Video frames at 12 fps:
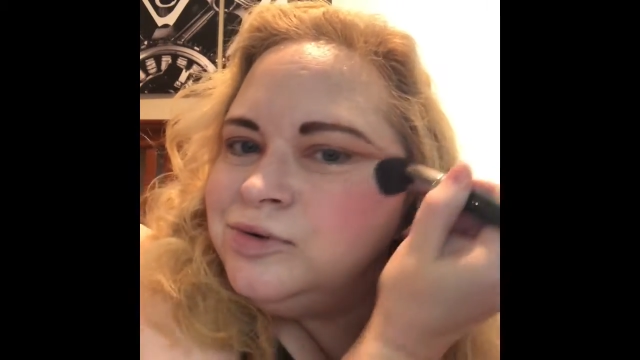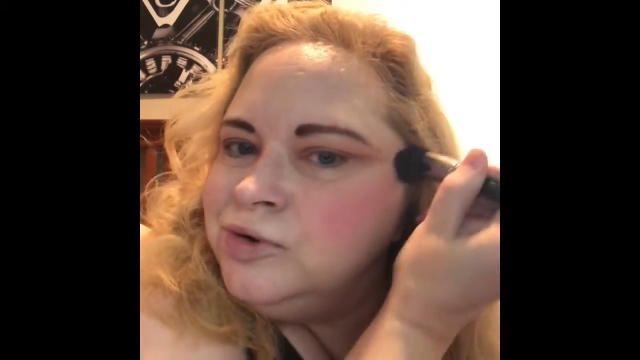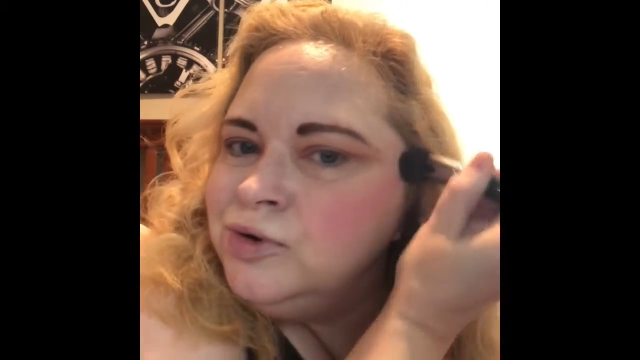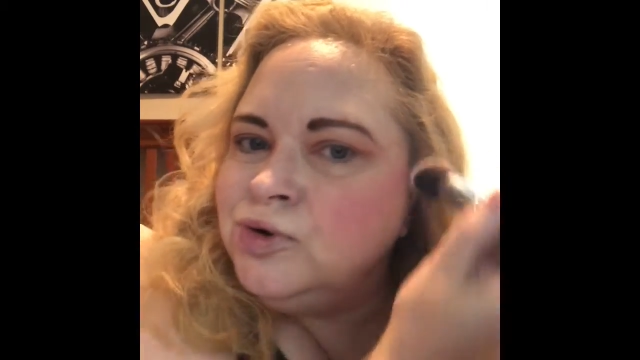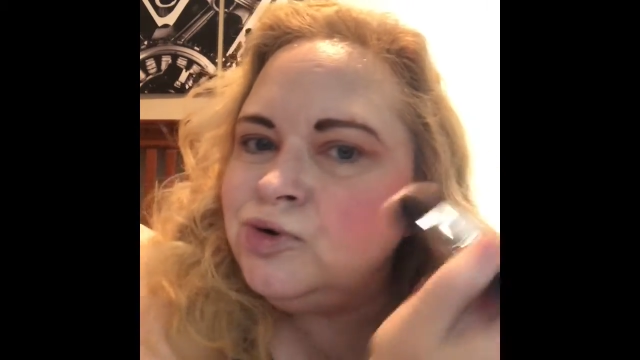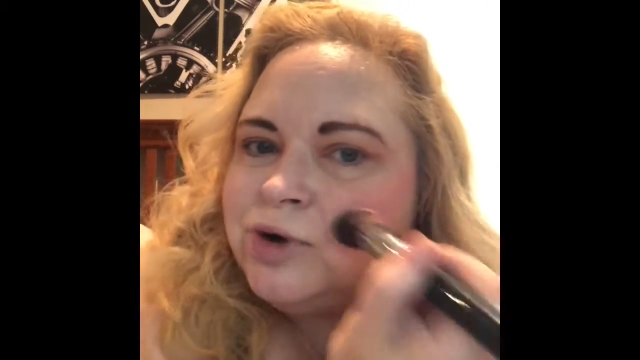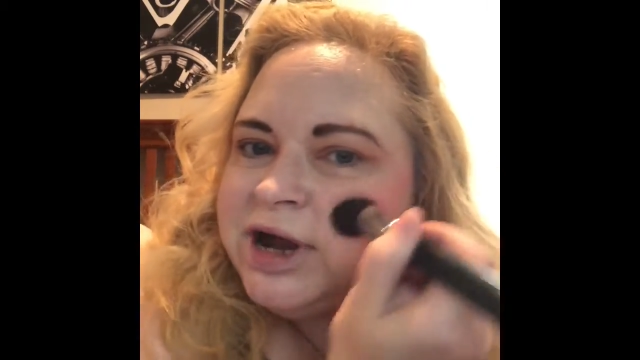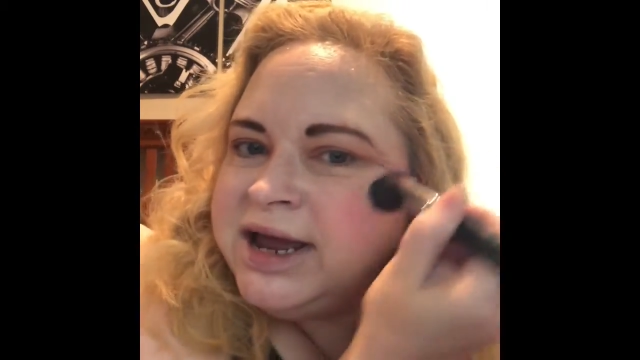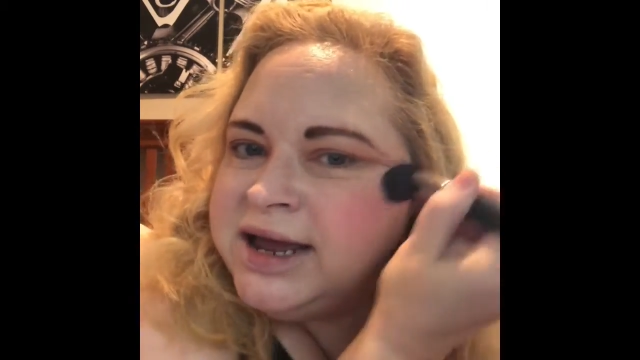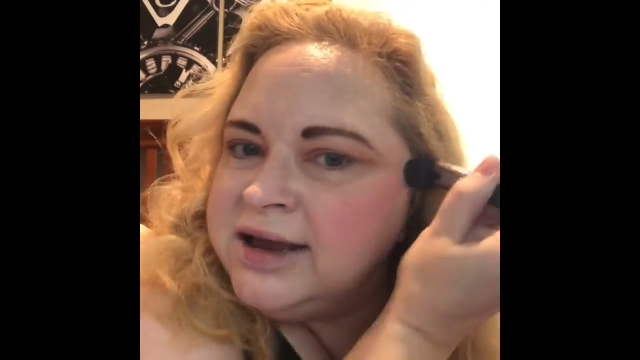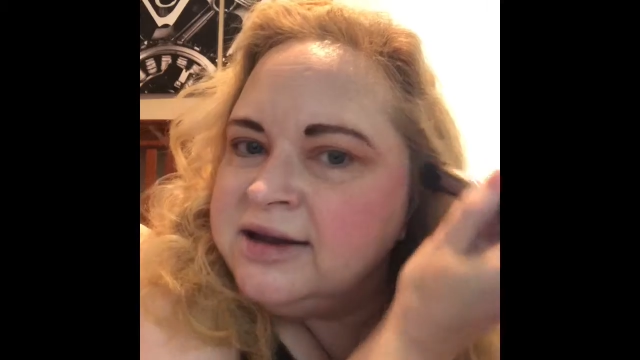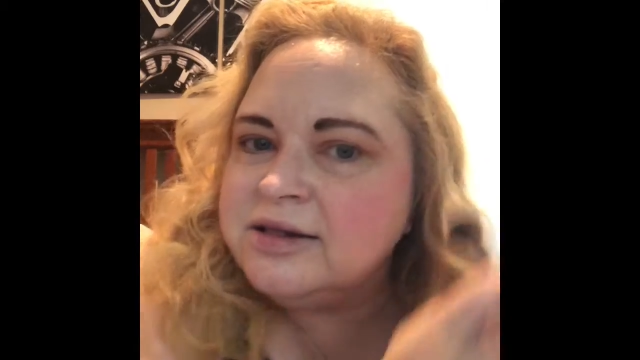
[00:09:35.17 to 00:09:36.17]
Ooh,
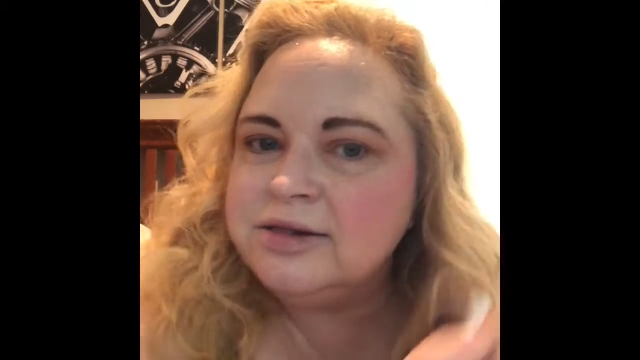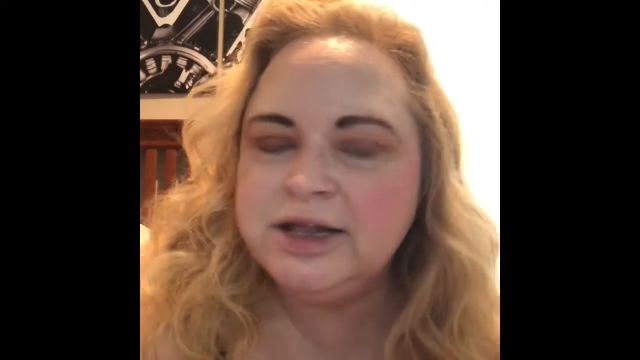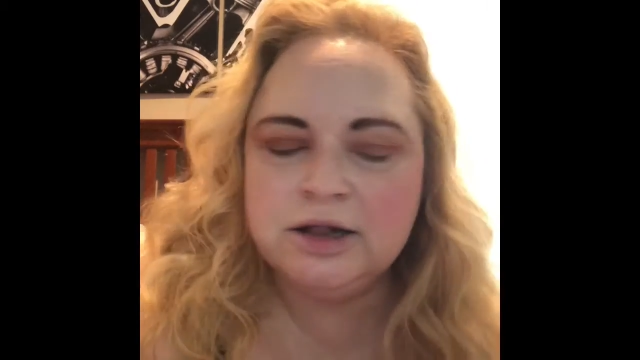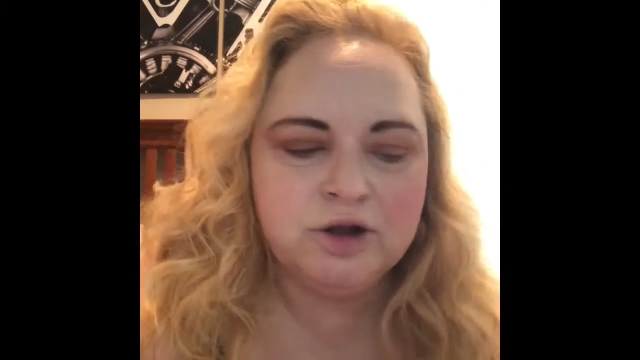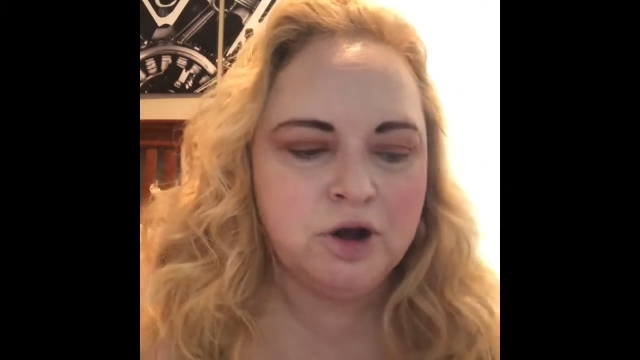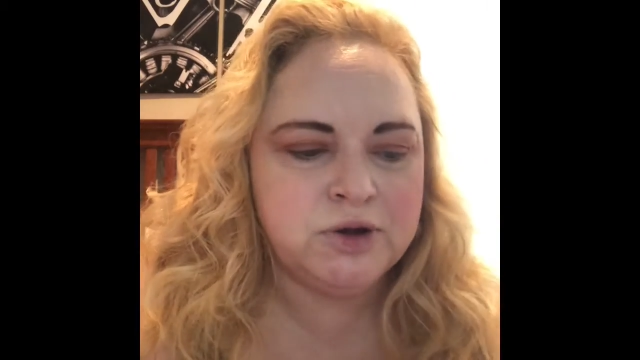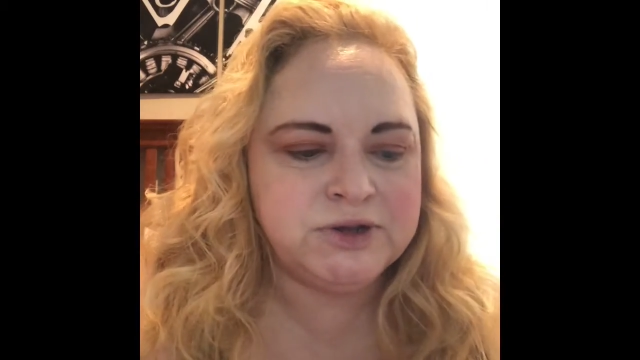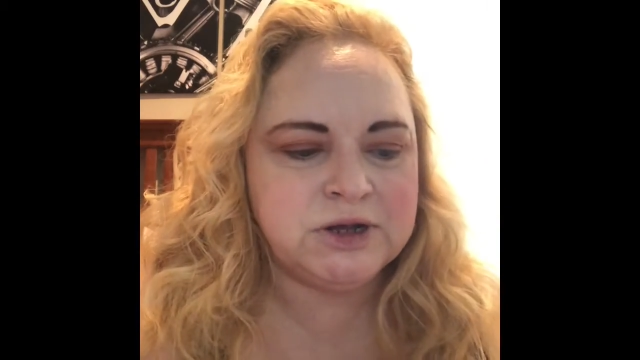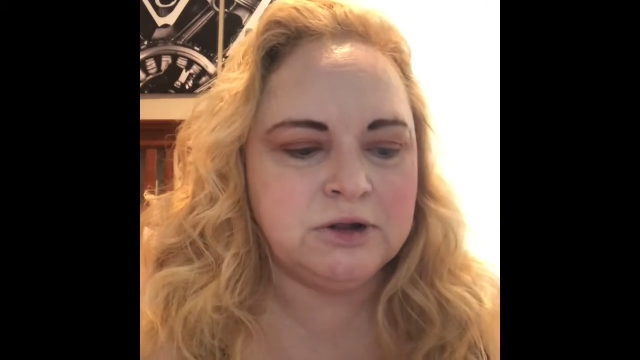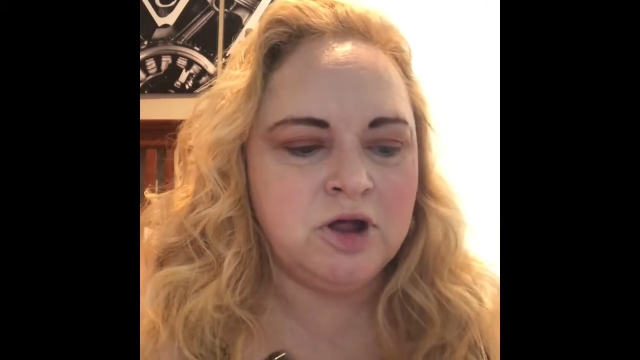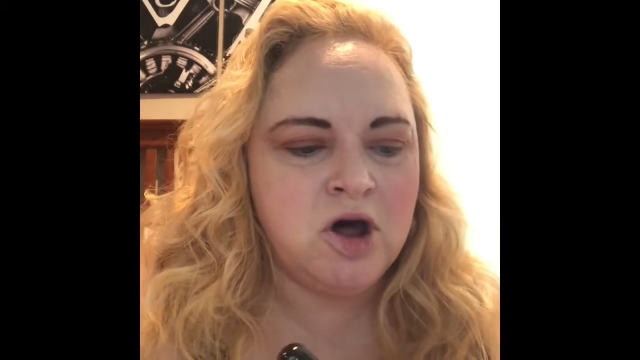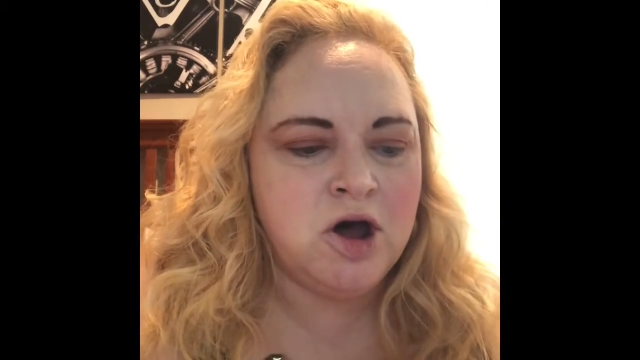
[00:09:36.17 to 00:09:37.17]
and a little goes
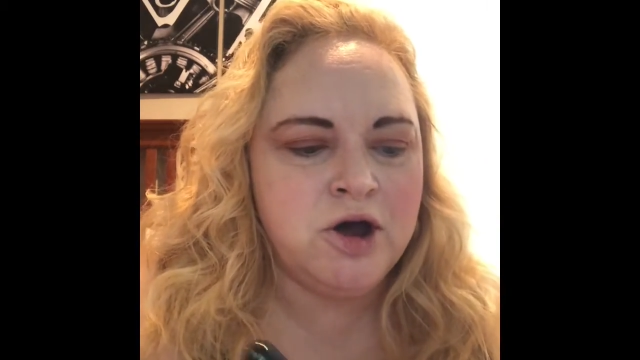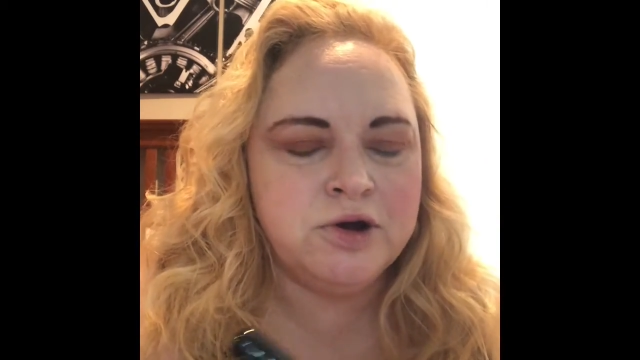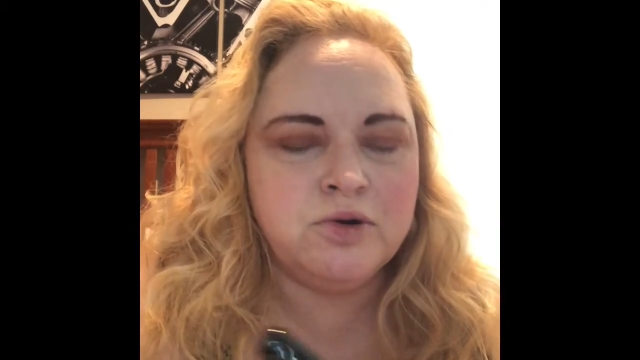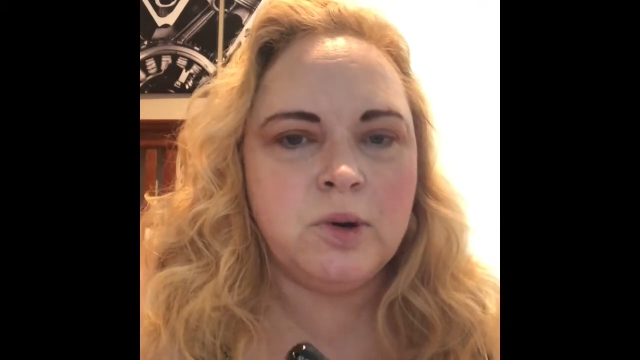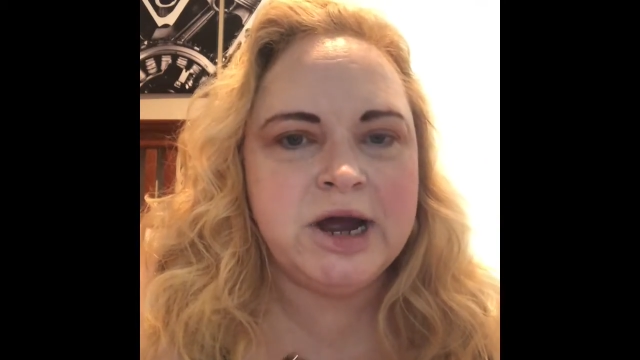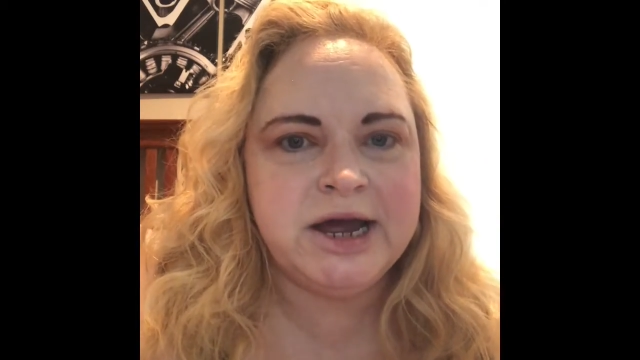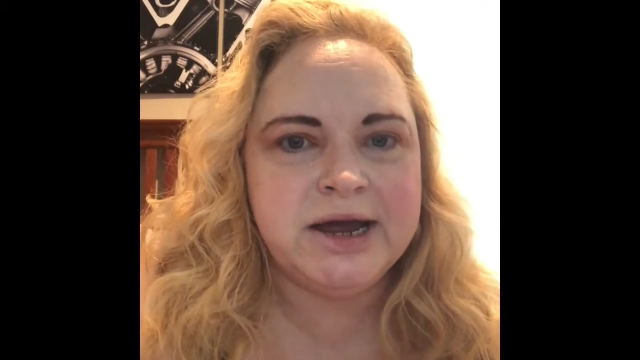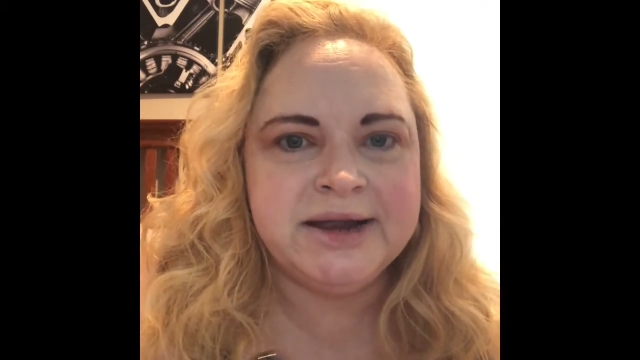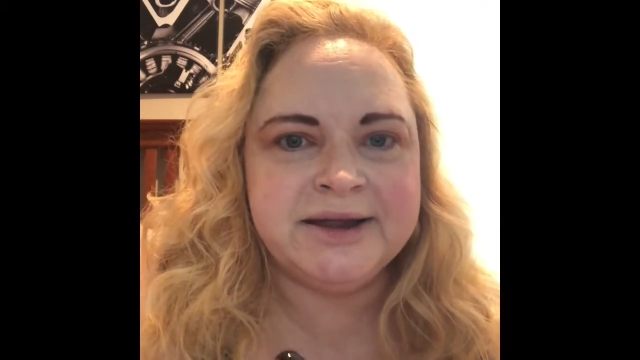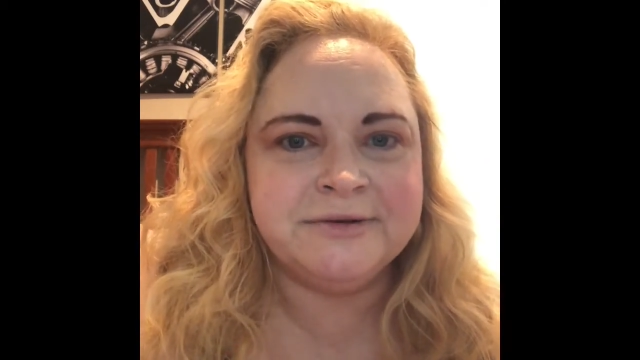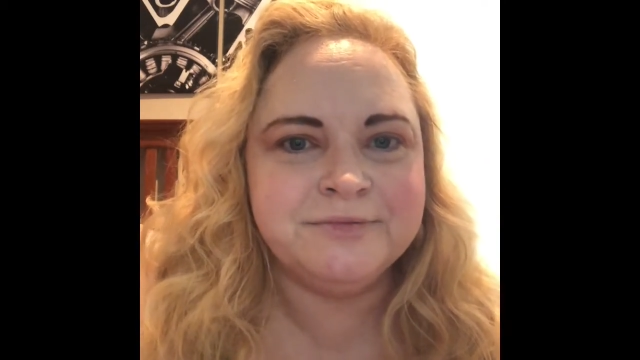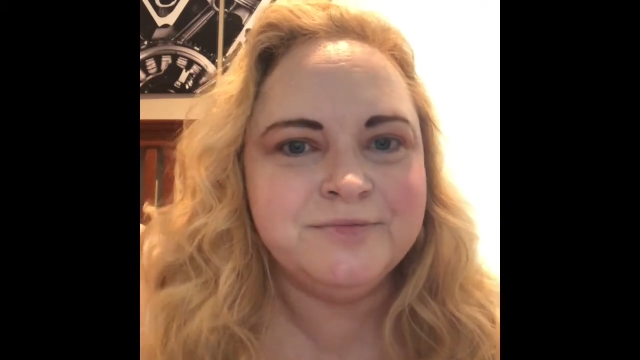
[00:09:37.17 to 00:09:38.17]
a long
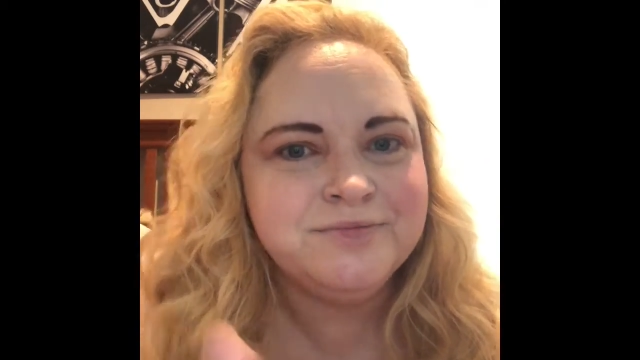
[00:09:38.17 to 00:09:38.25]
way.